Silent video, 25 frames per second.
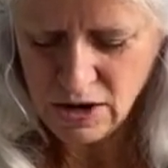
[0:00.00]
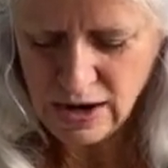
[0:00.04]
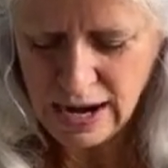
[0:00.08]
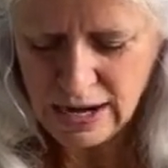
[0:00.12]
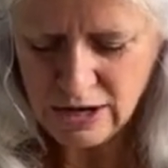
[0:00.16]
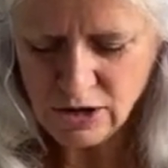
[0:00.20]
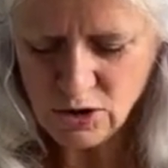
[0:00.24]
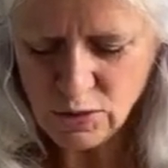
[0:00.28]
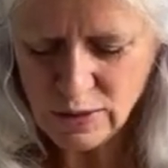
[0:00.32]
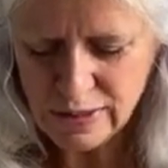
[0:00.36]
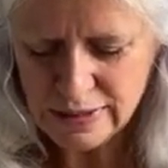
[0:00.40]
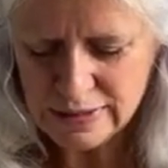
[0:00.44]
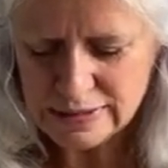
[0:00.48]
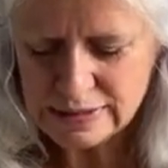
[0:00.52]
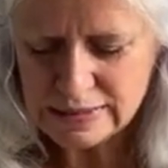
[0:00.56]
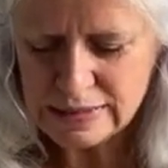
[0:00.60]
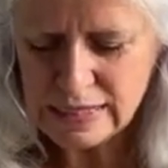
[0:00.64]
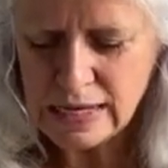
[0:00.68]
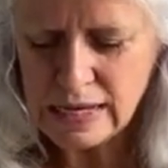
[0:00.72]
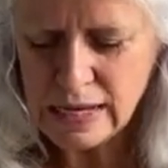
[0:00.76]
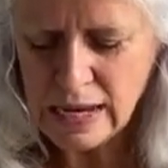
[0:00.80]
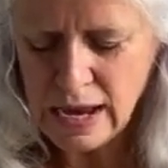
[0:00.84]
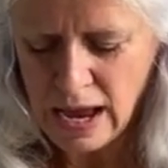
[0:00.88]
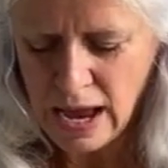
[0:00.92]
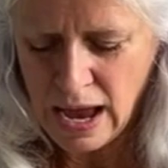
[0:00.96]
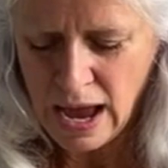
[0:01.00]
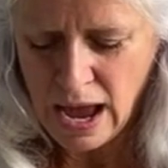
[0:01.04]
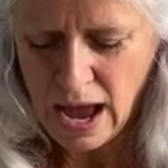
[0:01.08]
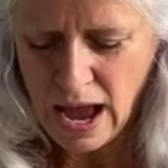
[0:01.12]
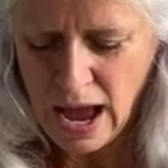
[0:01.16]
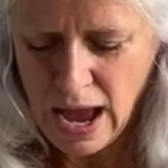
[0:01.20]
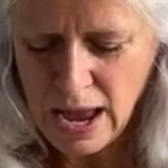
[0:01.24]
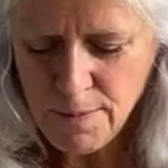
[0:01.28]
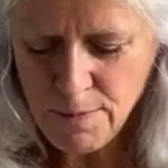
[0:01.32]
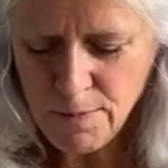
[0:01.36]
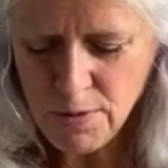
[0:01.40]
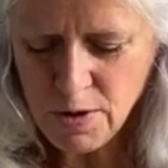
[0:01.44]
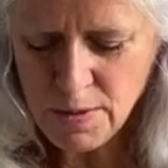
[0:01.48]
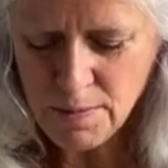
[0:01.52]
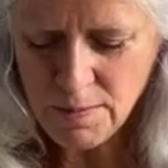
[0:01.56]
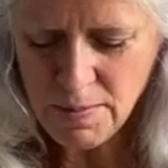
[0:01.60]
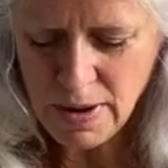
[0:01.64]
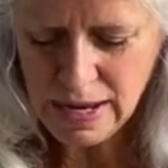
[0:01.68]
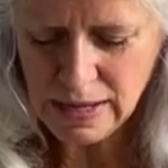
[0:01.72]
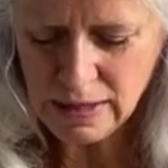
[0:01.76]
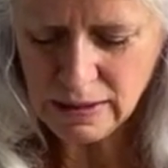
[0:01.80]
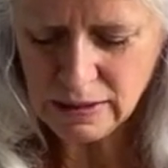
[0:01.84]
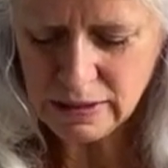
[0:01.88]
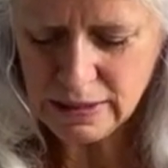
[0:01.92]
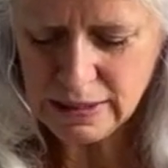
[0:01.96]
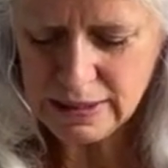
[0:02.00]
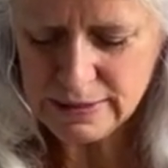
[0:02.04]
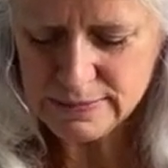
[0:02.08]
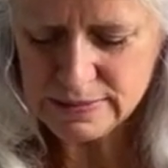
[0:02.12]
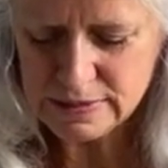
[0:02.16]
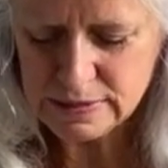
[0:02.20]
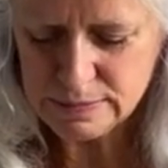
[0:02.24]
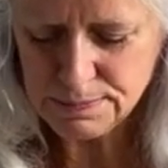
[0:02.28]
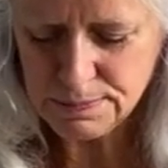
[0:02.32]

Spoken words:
And you can see I put my clips